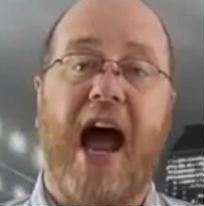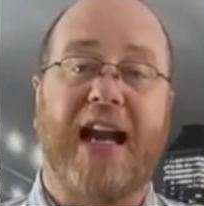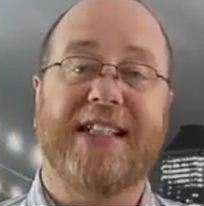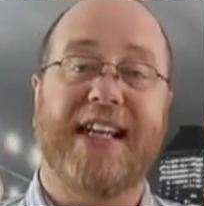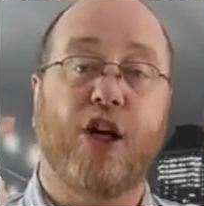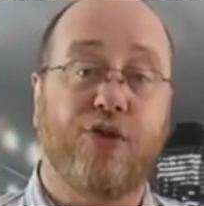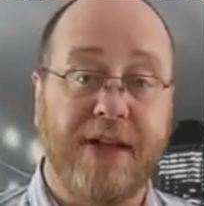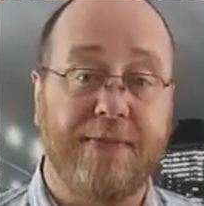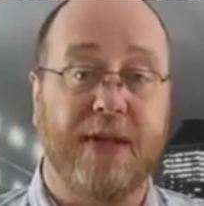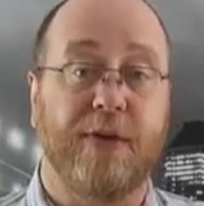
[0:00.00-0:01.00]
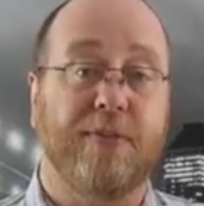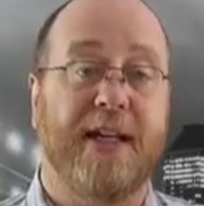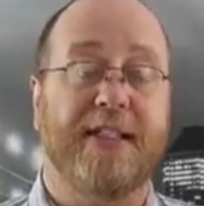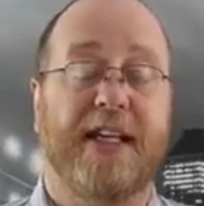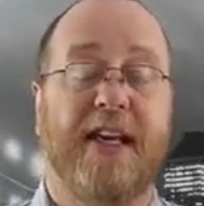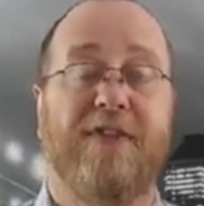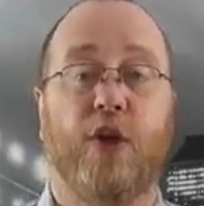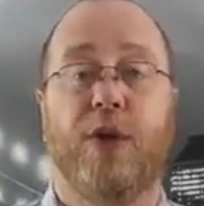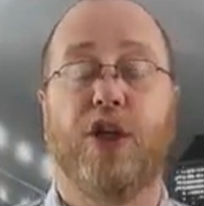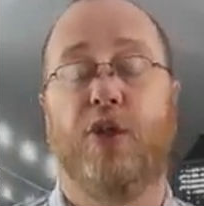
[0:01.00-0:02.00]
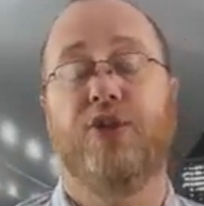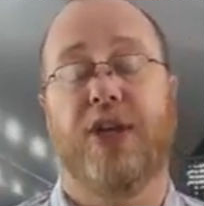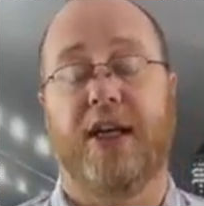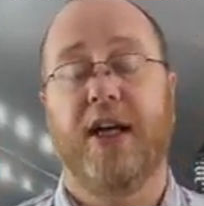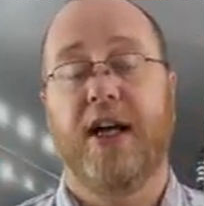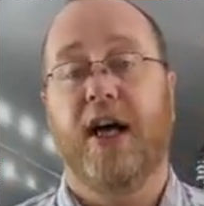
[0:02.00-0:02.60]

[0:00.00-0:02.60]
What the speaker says: and it's encrypted, which means that if you were using